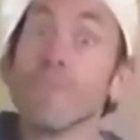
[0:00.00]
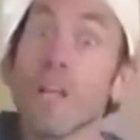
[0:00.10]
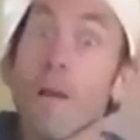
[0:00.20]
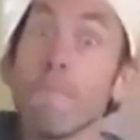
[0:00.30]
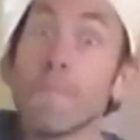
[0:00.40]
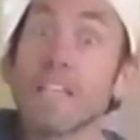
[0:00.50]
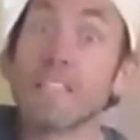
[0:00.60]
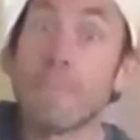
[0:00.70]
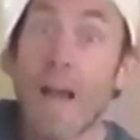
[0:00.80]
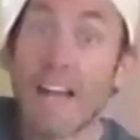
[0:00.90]
and mix
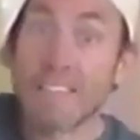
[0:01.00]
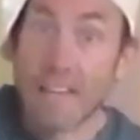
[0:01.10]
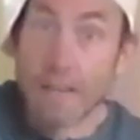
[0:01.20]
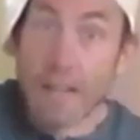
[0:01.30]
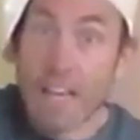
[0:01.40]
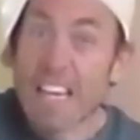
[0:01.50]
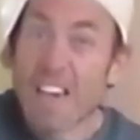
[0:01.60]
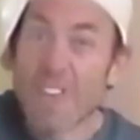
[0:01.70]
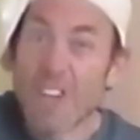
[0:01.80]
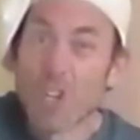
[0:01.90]
the batter.
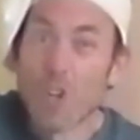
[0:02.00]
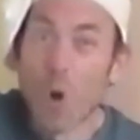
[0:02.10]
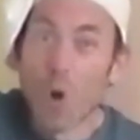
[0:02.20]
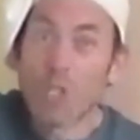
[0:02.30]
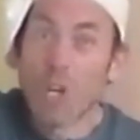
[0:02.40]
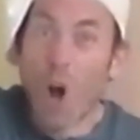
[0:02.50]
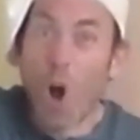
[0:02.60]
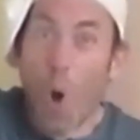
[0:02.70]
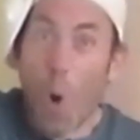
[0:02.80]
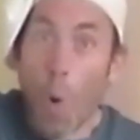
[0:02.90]
Give it a good
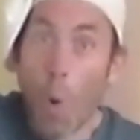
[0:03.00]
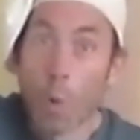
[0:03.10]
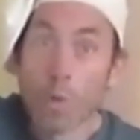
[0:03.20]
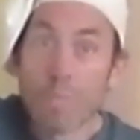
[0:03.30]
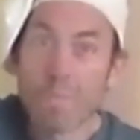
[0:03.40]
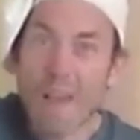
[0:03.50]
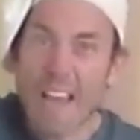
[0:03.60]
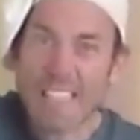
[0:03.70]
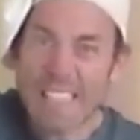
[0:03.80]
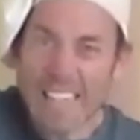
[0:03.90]
old
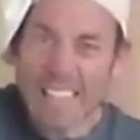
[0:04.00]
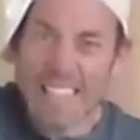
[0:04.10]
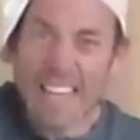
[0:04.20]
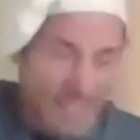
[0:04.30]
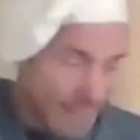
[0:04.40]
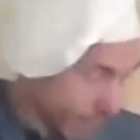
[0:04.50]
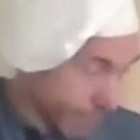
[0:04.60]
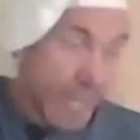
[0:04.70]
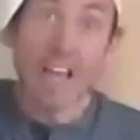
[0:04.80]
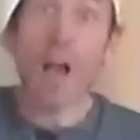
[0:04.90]
mix. That's it.
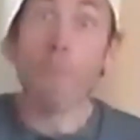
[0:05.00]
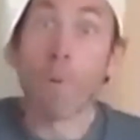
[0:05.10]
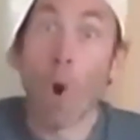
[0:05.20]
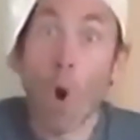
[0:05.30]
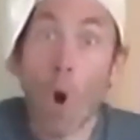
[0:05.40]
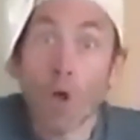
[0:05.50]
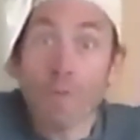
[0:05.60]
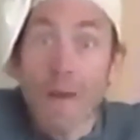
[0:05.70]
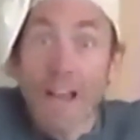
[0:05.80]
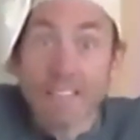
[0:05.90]
Pour the
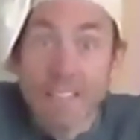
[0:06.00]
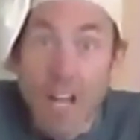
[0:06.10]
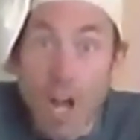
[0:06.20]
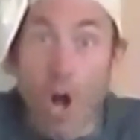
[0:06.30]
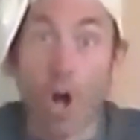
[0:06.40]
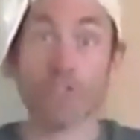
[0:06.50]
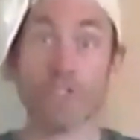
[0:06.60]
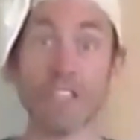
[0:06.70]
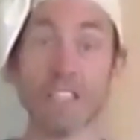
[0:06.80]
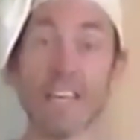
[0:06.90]
batter onto
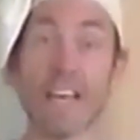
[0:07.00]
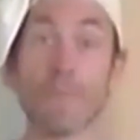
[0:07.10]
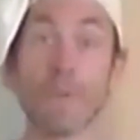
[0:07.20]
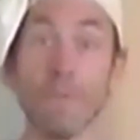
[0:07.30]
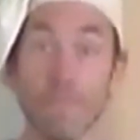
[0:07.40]
the table